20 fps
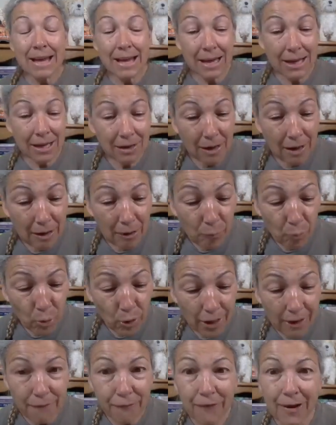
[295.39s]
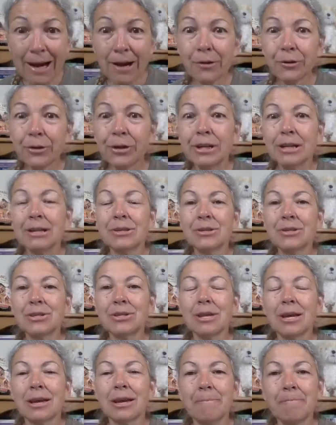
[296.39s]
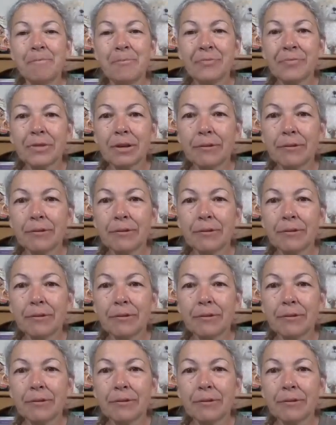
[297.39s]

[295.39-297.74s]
And what I found is that,